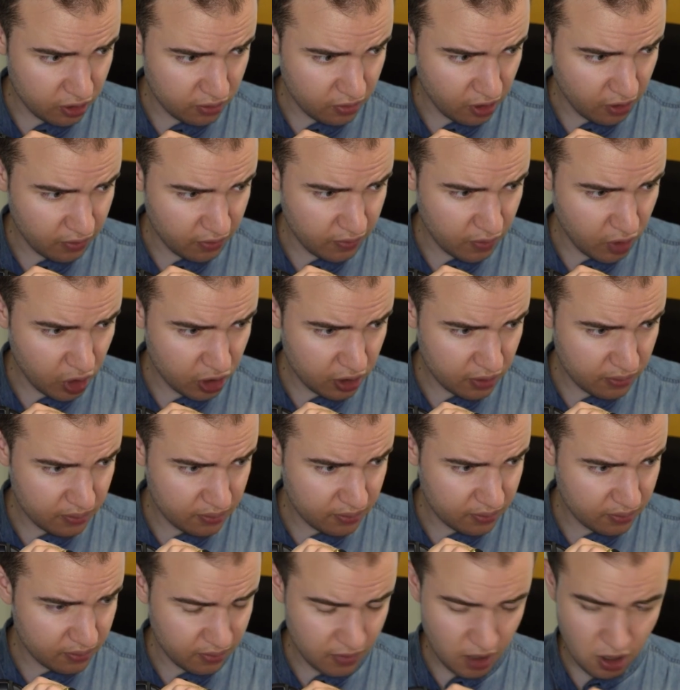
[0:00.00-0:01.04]
Of the Void?
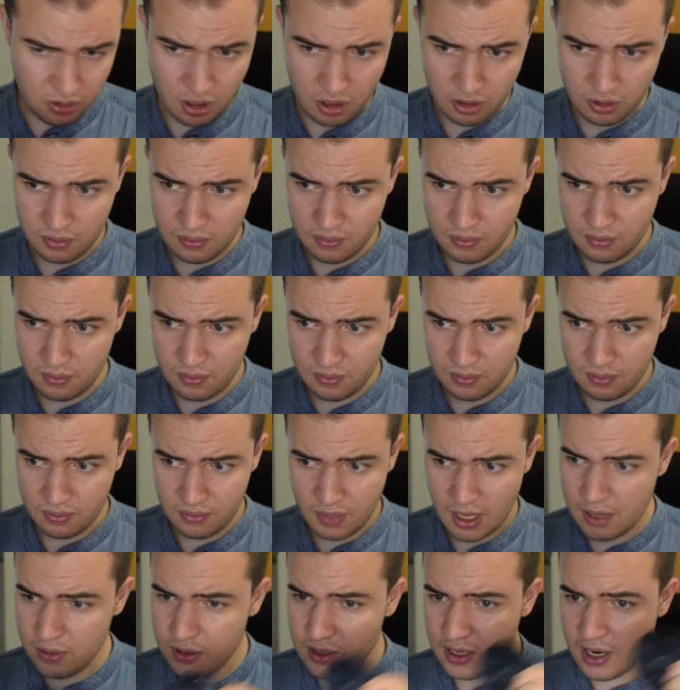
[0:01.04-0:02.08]
Oh god.
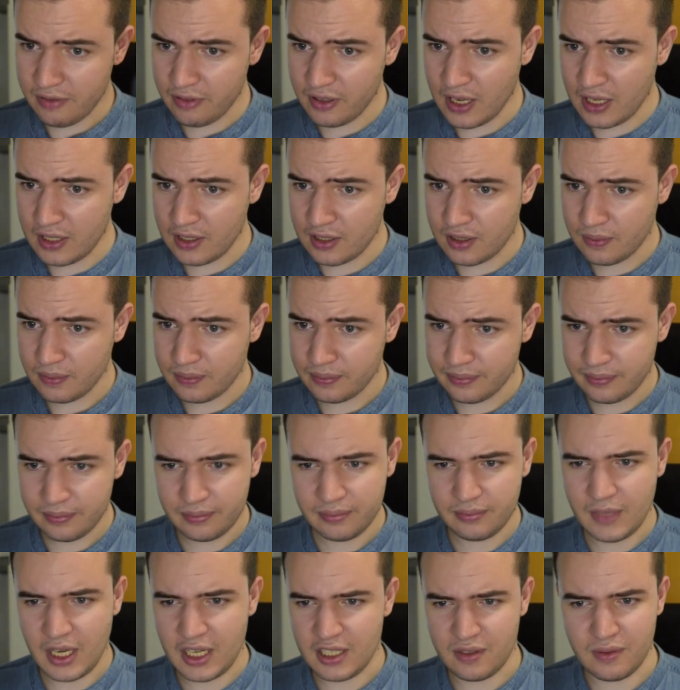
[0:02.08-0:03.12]
How did I forget?
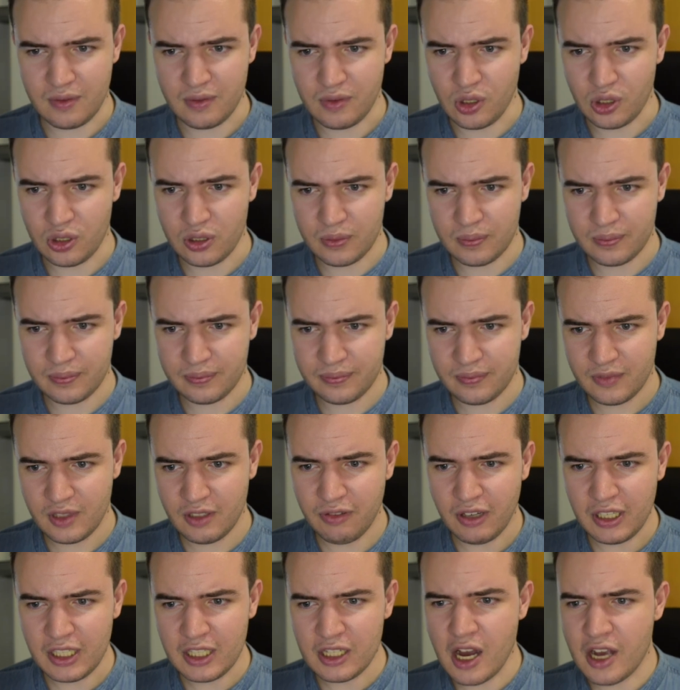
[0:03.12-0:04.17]
Eyes of the Void. The
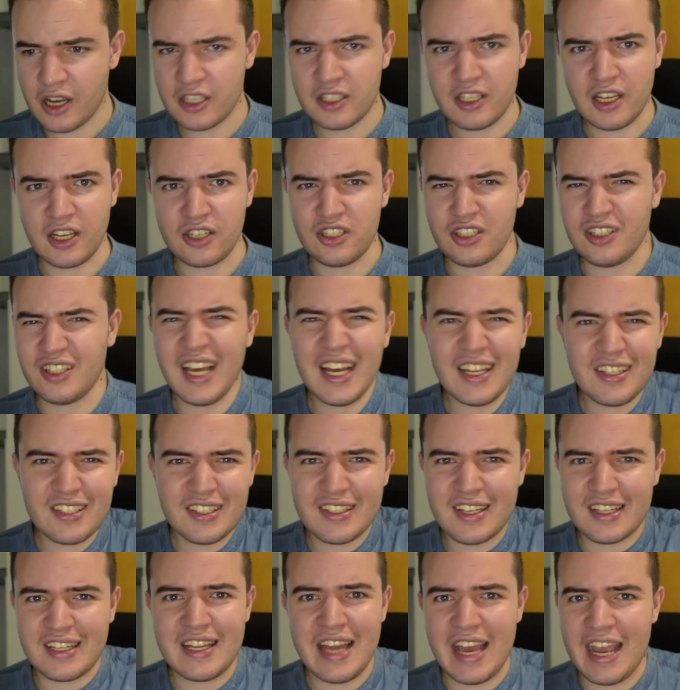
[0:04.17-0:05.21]
Final Architecture, that's
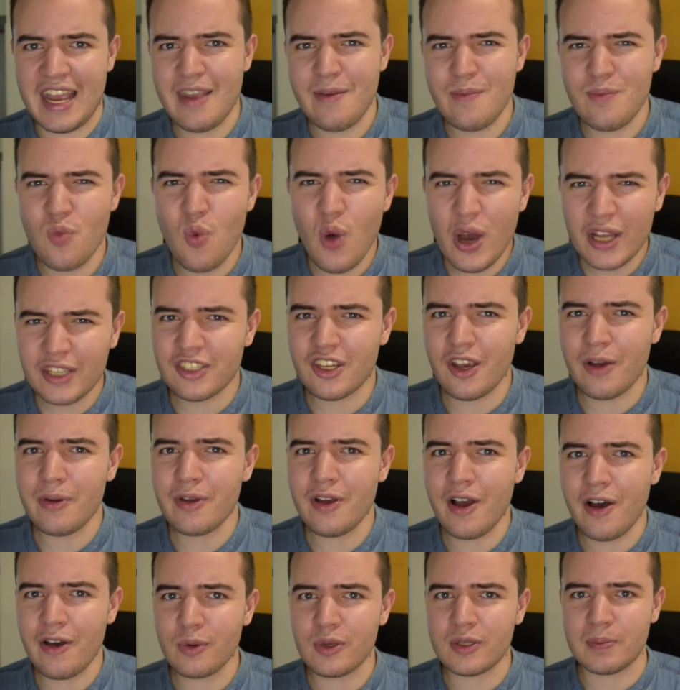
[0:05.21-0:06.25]
the name. What's going
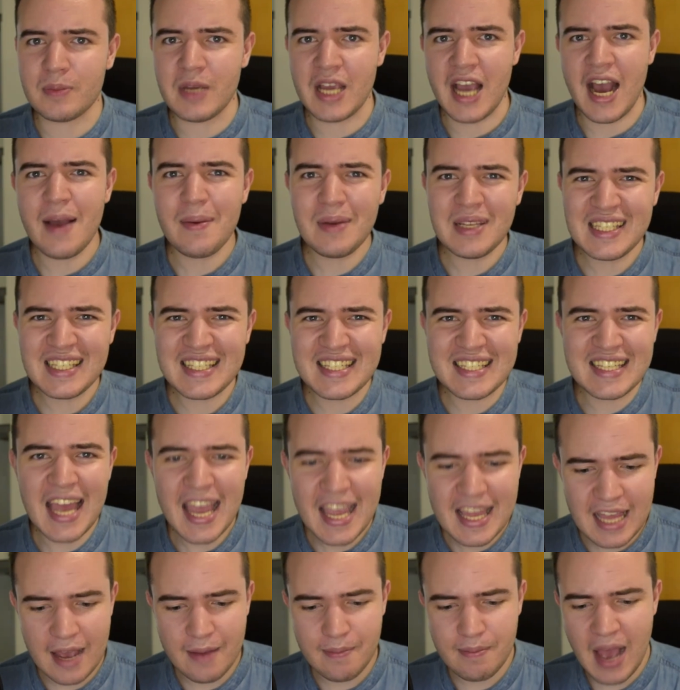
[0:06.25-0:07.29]
on with me? I'm
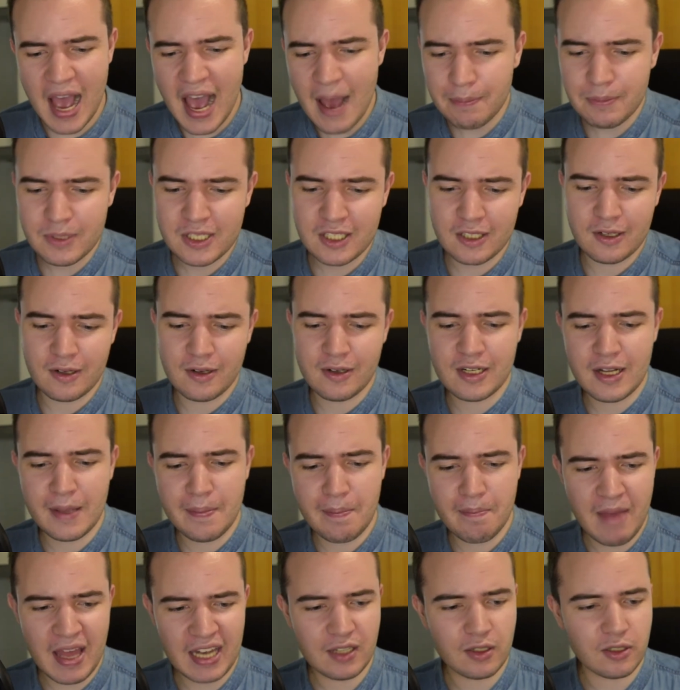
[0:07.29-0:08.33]
insane. I'm absolutely
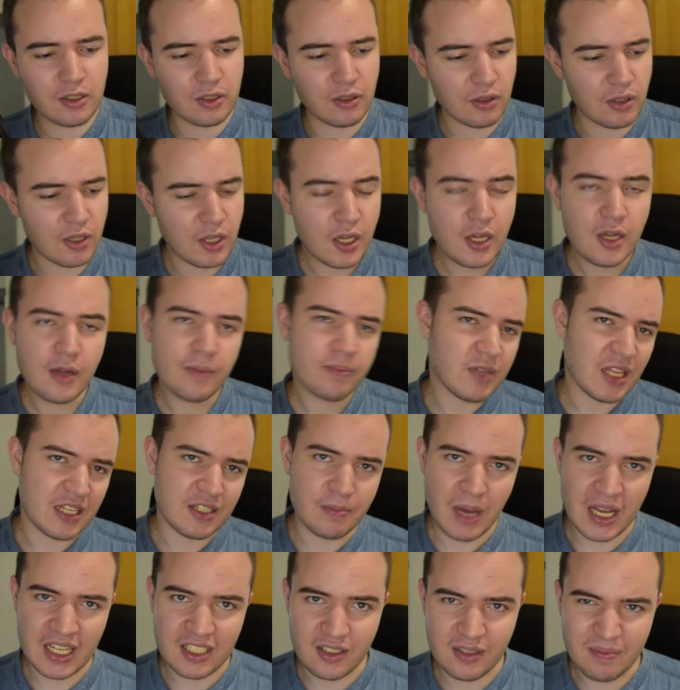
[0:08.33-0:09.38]
mental. Doesn't
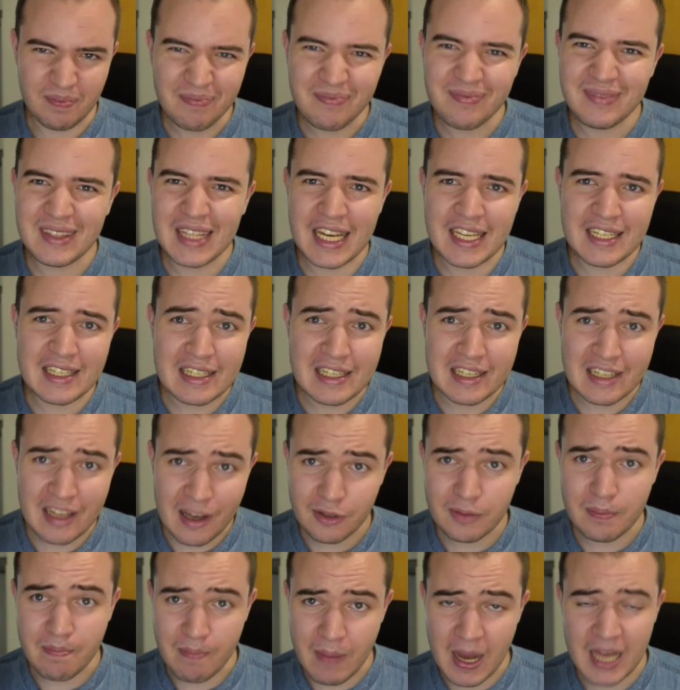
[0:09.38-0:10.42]
matter. Does
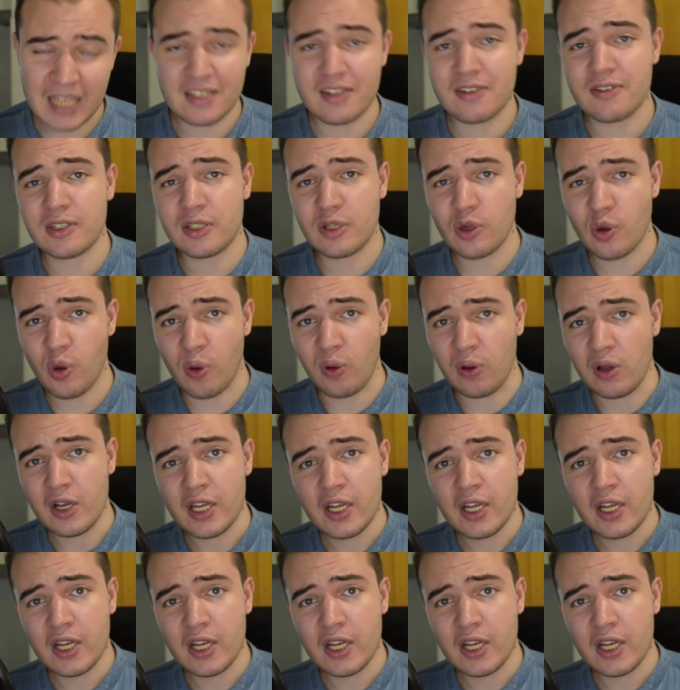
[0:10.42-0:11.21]
not matter at all.